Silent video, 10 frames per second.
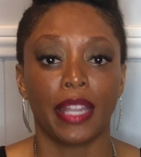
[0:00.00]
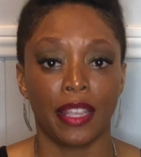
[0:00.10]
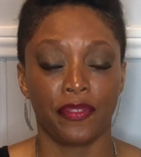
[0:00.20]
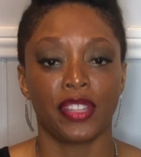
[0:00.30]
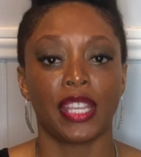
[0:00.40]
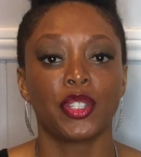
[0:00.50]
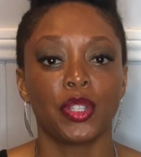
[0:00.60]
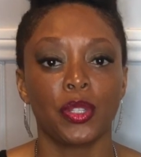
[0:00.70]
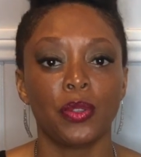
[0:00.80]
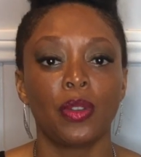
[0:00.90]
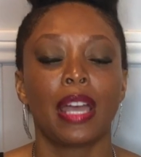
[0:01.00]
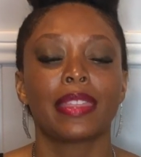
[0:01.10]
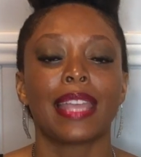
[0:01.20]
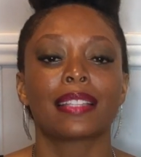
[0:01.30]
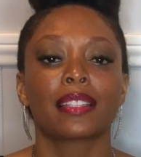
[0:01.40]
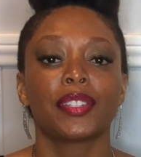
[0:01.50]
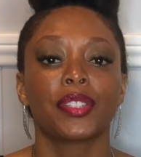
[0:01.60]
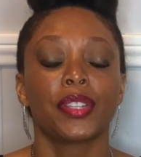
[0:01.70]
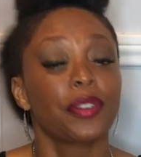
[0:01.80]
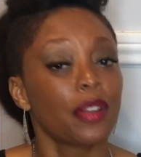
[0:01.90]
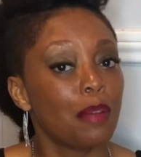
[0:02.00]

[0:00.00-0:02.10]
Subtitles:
If they do, that's considered